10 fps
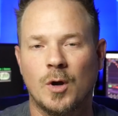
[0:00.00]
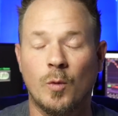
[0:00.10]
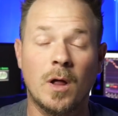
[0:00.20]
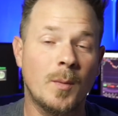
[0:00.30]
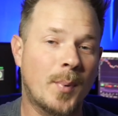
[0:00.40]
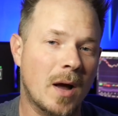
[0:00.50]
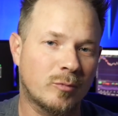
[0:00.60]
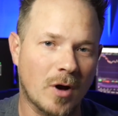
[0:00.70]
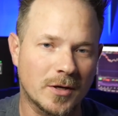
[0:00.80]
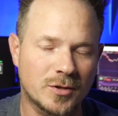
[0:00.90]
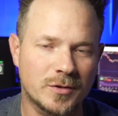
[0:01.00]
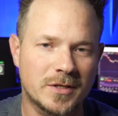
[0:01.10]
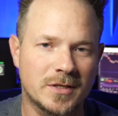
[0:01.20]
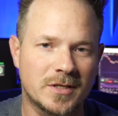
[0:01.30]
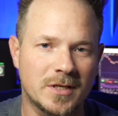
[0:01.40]
Well, Bob Ross, who is
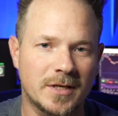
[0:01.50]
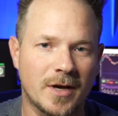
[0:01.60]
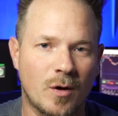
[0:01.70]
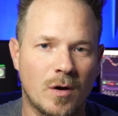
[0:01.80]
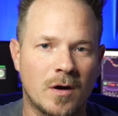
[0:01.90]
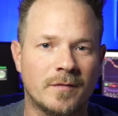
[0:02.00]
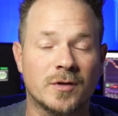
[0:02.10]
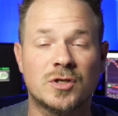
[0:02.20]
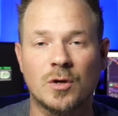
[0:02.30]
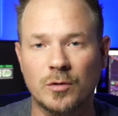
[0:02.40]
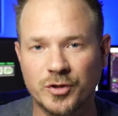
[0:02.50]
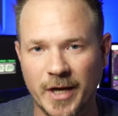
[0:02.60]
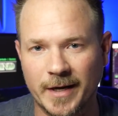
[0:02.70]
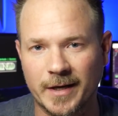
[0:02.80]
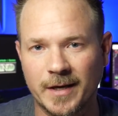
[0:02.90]
the CEO of
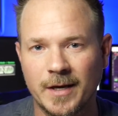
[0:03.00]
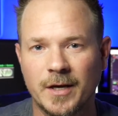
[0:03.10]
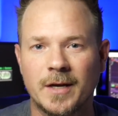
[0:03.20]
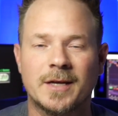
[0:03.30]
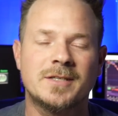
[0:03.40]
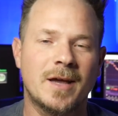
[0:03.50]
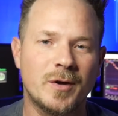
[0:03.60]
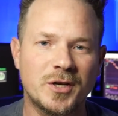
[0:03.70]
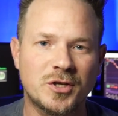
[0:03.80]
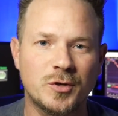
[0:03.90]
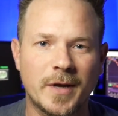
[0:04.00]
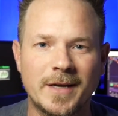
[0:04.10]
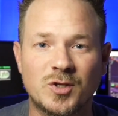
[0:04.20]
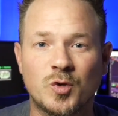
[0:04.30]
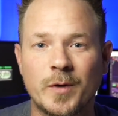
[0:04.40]
Sologenic, has now issued
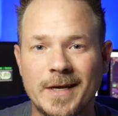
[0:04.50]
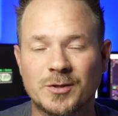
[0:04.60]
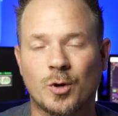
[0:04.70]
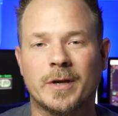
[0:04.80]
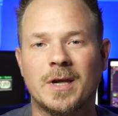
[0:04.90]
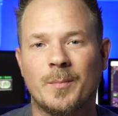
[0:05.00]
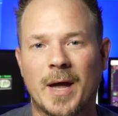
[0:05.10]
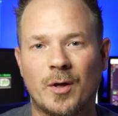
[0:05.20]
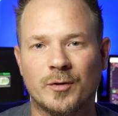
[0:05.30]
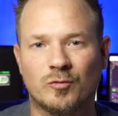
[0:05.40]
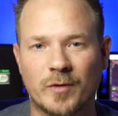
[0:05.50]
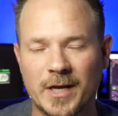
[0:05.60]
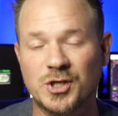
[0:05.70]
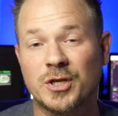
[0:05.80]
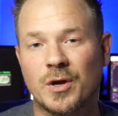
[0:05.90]
a tweet talking about the
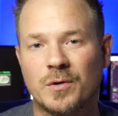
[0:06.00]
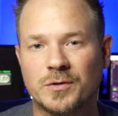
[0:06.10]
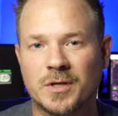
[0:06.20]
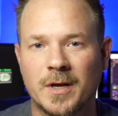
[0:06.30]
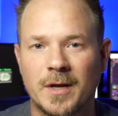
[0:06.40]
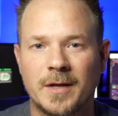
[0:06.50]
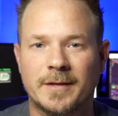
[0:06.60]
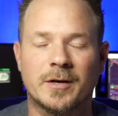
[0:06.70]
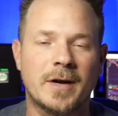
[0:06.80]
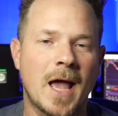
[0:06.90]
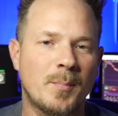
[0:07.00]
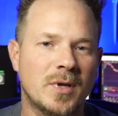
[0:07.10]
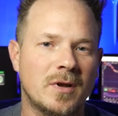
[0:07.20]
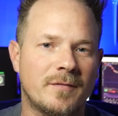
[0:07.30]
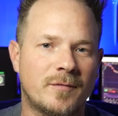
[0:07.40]
ratios that are going to
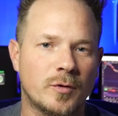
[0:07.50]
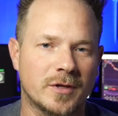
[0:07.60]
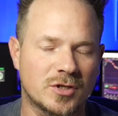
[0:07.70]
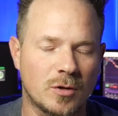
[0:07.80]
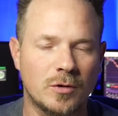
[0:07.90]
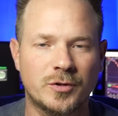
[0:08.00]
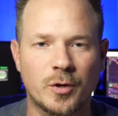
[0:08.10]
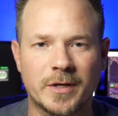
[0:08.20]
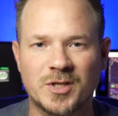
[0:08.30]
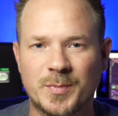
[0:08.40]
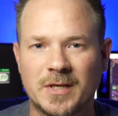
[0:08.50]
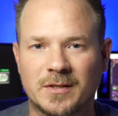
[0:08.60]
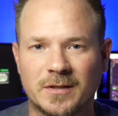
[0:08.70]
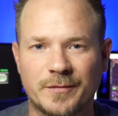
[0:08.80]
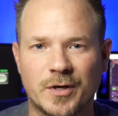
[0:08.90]
happen for the Solo tokens being
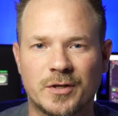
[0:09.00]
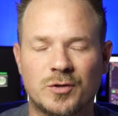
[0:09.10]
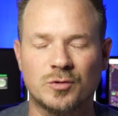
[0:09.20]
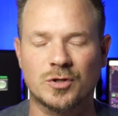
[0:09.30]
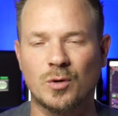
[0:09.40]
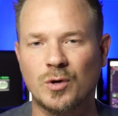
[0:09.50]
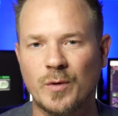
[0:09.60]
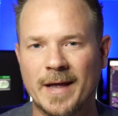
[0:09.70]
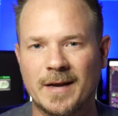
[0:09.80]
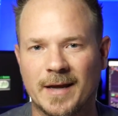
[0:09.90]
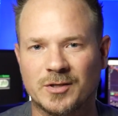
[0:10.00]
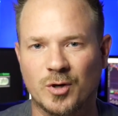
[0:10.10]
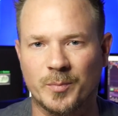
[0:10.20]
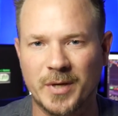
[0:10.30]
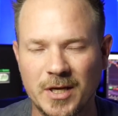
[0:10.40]
delivered to Solo and
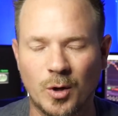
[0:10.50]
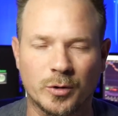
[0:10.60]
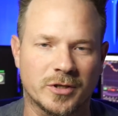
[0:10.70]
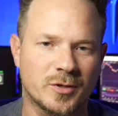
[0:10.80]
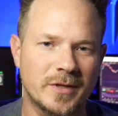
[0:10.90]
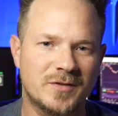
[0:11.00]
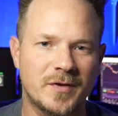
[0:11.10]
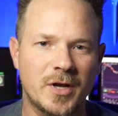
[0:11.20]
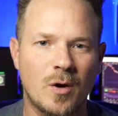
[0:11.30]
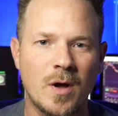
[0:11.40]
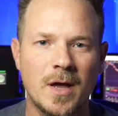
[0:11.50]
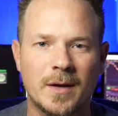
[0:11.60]
XRP holders. So in this video, I'm